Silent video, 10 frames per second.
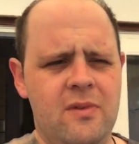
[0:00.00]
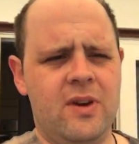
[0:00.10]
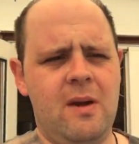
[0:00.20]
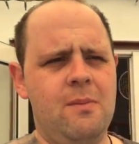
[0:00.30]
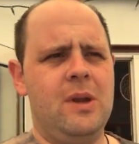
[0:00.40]
with
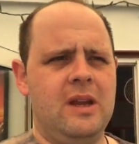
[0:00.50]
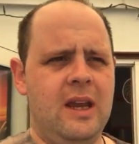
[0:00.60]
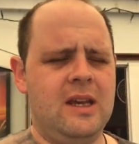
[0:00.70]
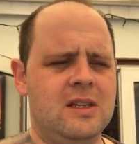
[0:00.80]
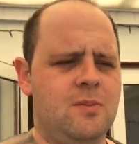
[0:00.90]
a company
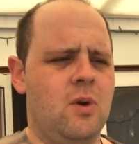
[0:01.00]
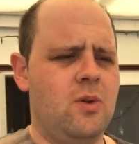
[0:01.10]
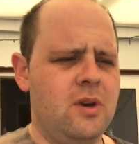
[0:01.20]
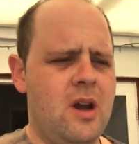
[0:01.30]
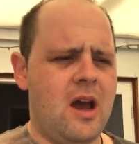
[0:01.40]
in
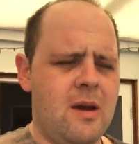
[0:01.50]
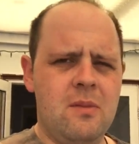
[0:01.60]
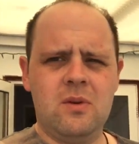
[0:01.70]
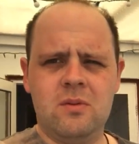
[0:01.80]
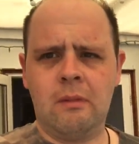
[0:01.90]
Eastbourne.
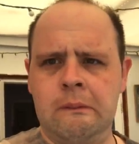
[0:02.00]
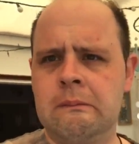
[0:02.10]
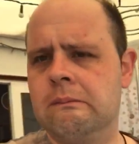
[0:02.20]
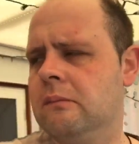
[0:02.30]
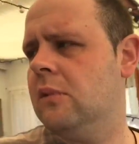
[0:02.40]

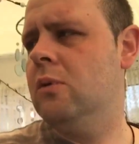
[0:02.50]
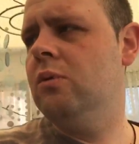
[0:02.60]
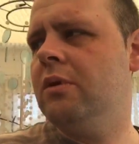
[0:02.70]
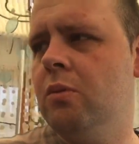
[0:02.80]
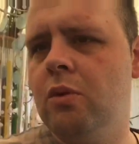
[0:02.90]

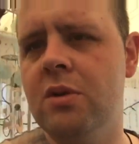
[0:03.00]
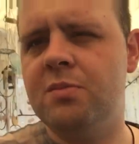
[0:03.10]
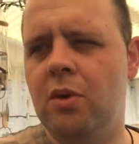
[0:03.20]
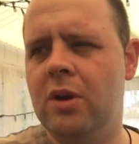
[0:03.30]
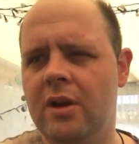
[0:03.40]
The water's
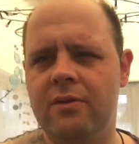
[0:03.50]
boiling